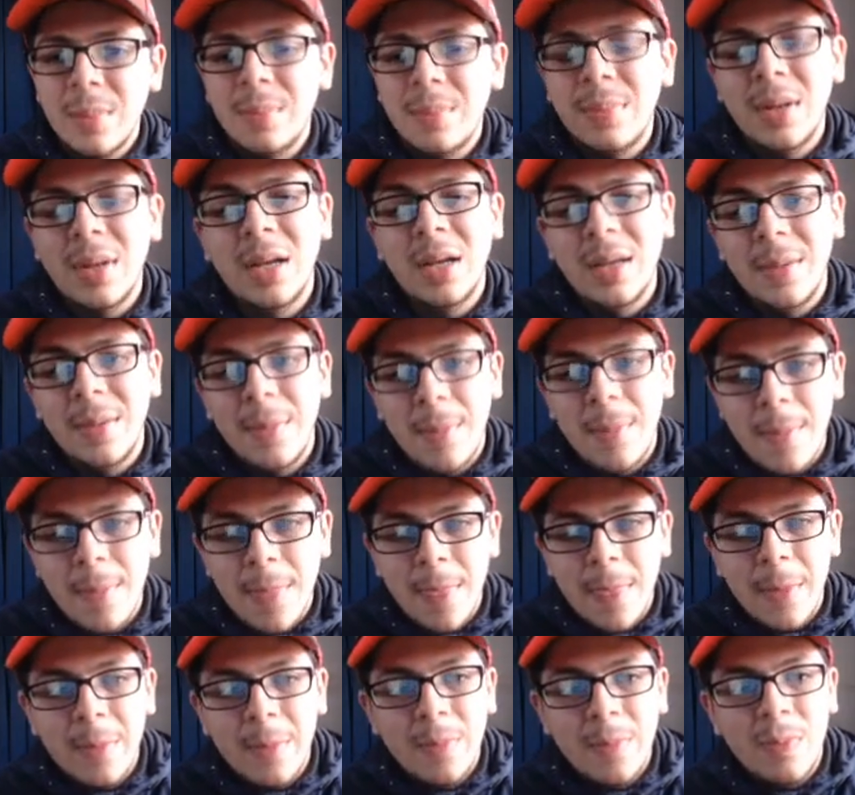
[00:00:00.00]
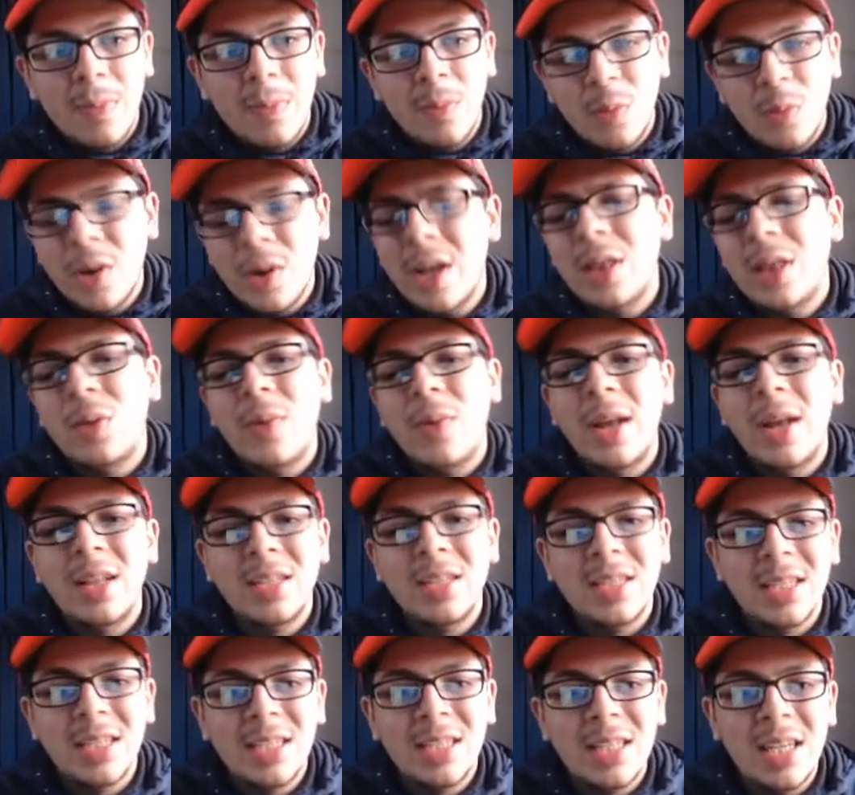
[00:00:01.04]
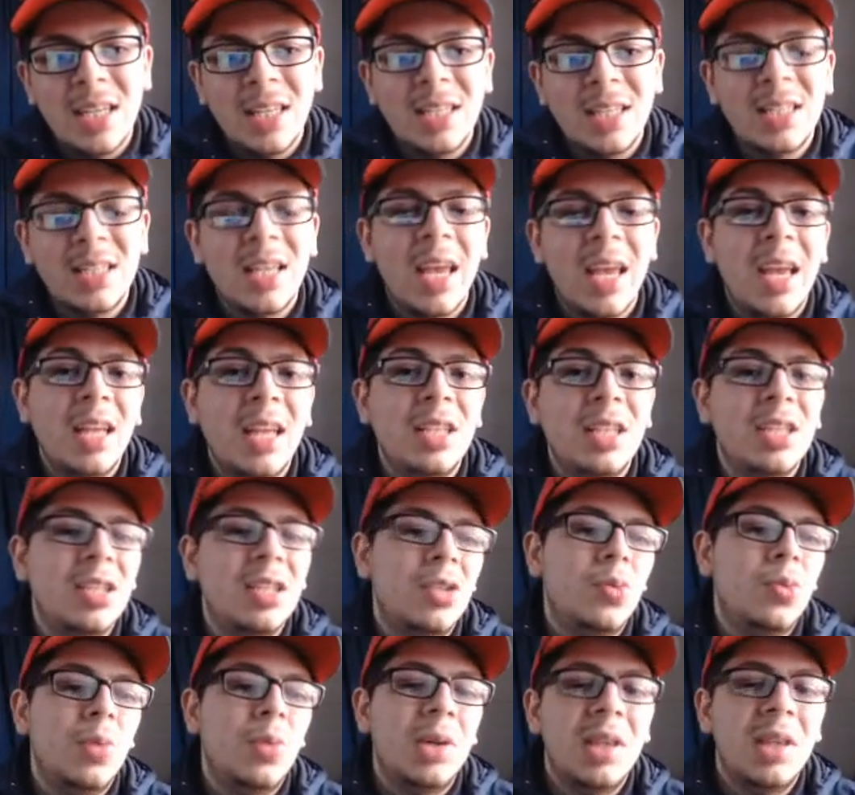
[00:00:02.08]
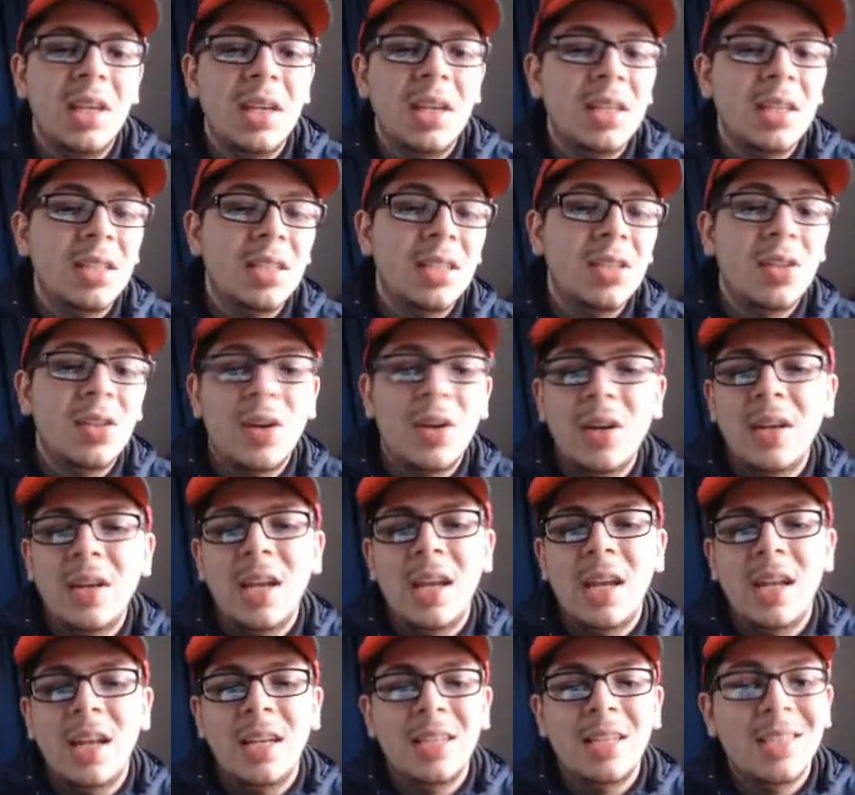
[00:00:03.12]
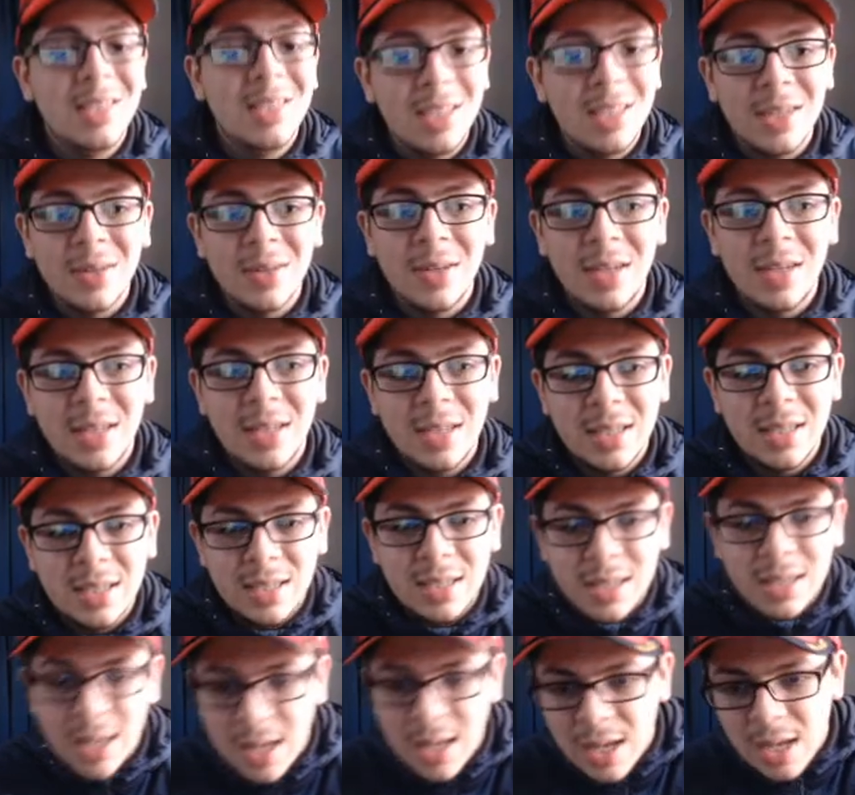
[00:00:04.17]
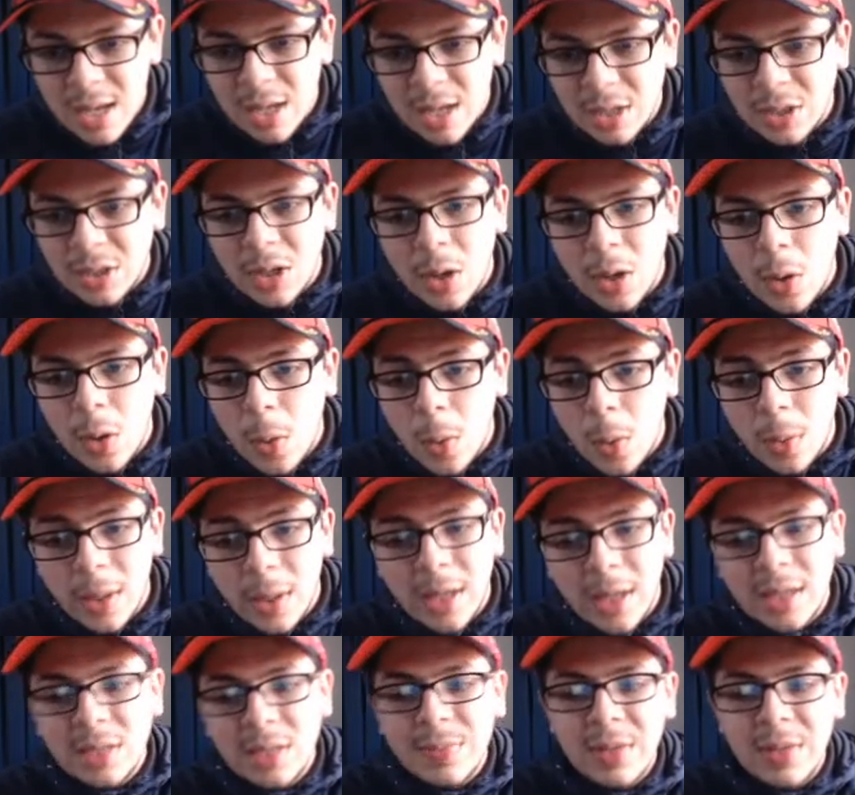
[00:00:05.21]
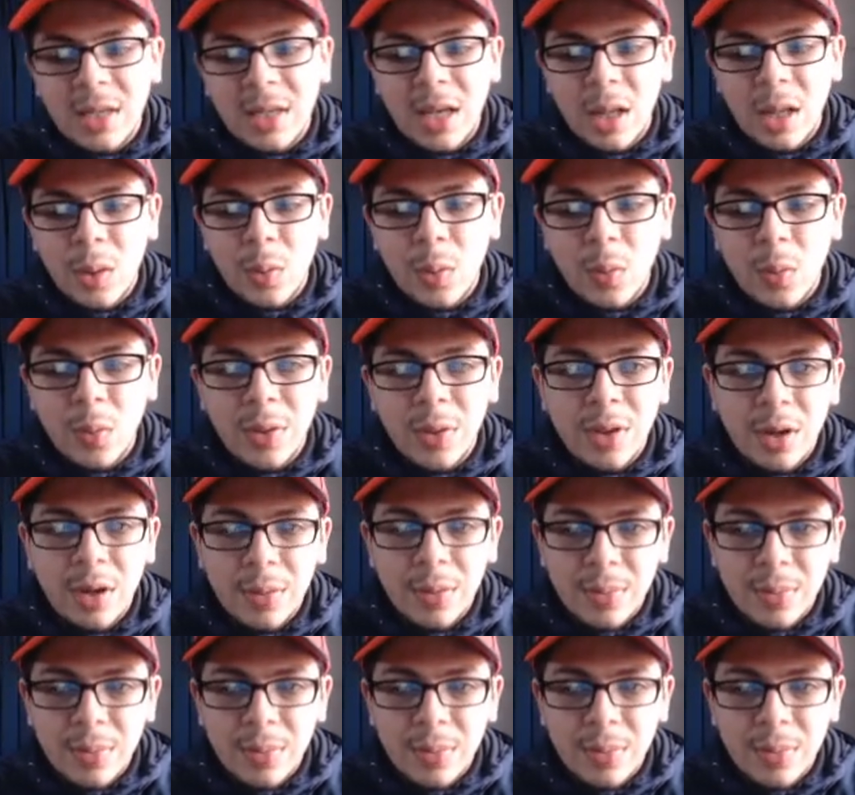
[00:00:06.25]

But we're at the round of 16 stage. This is where things start getting serious. So let us begin with our